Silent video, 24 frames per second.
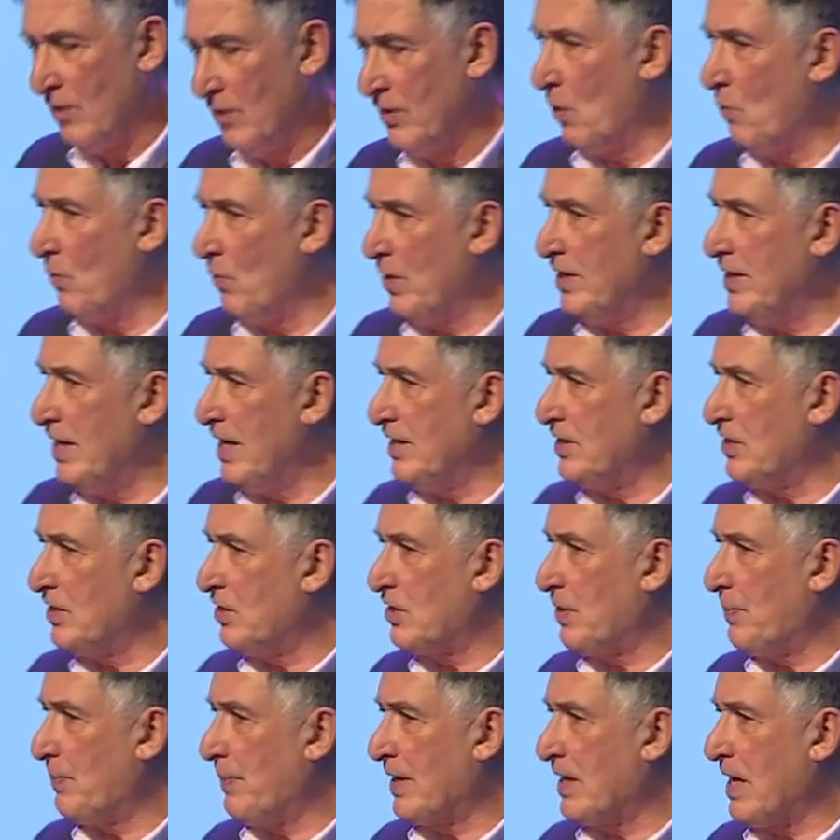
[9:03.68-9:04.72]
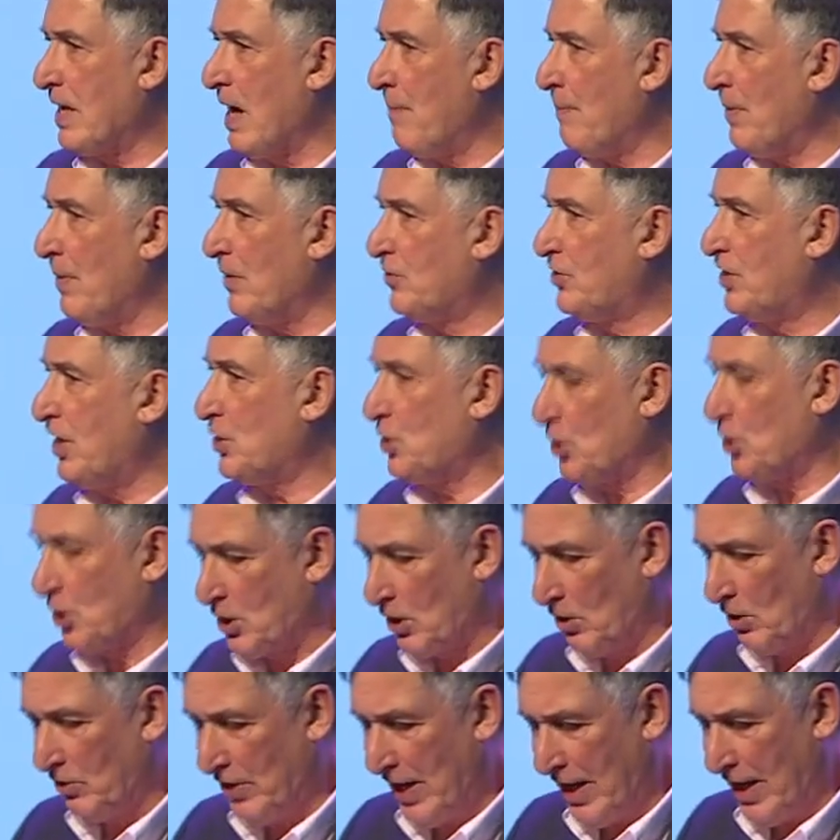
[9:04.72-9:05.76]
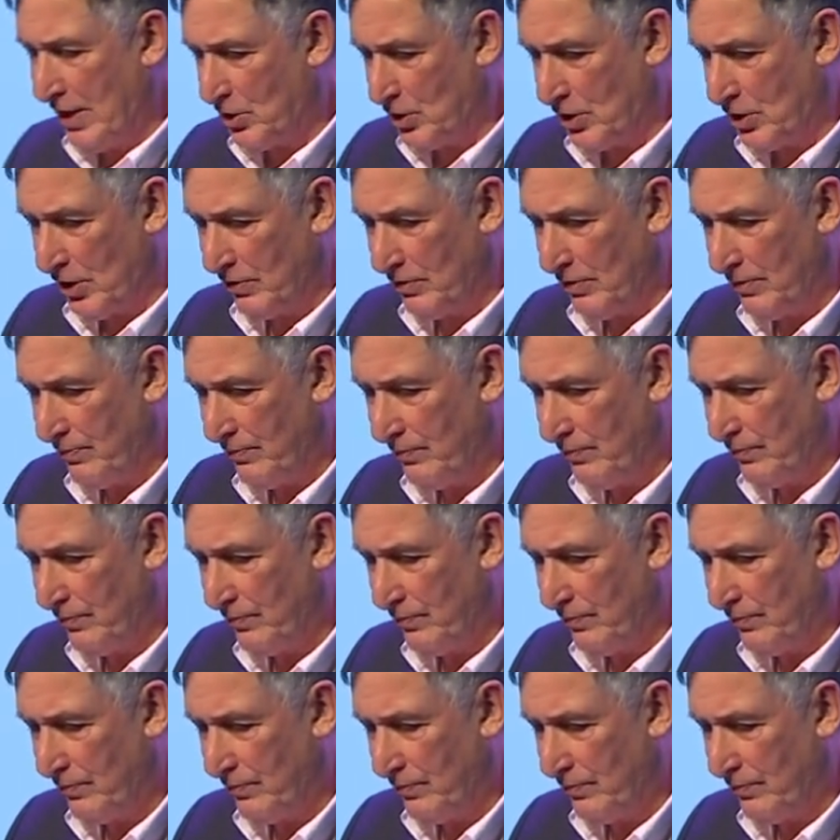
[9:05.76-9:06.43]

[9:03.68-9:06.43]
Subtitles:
that we needed to become a digital nation.